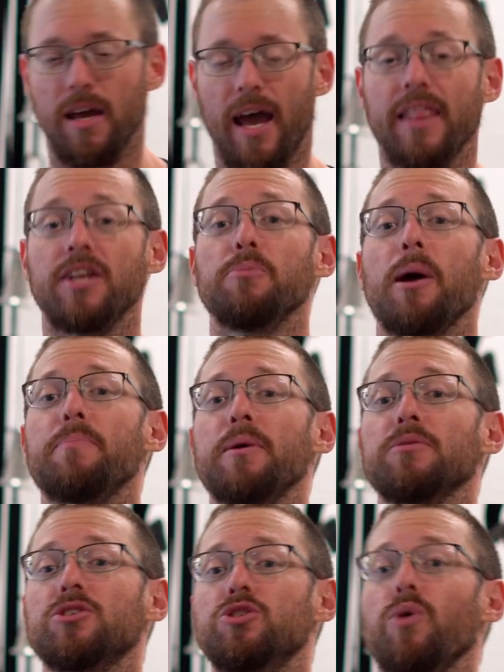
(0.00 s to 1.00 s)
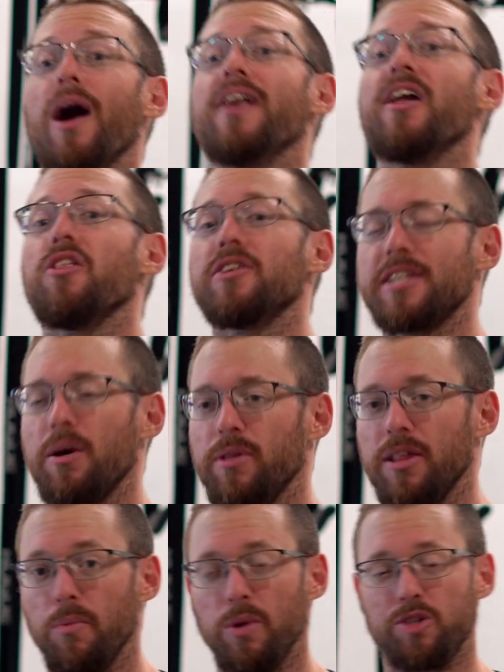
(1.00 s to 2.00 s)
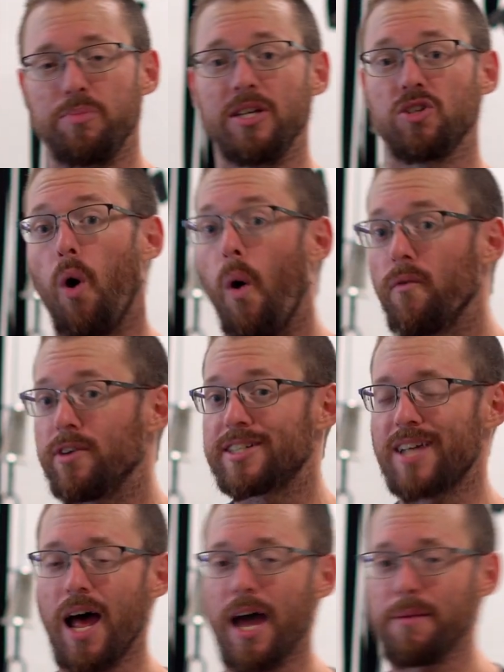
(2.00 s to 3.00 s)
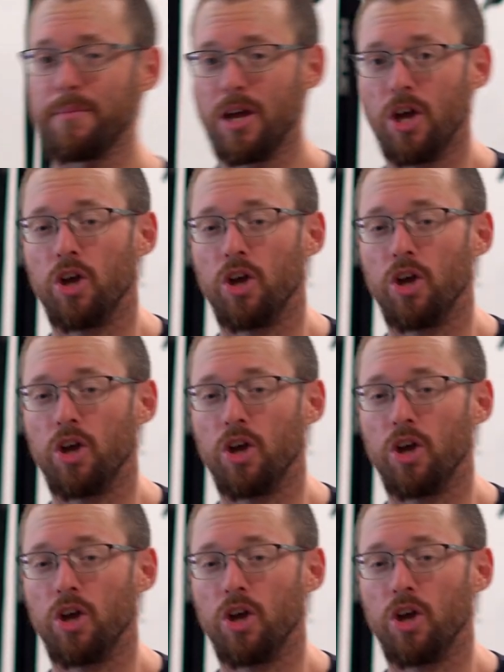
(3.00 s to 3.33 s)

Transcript: And then you might be able to do another set with it, which means over time,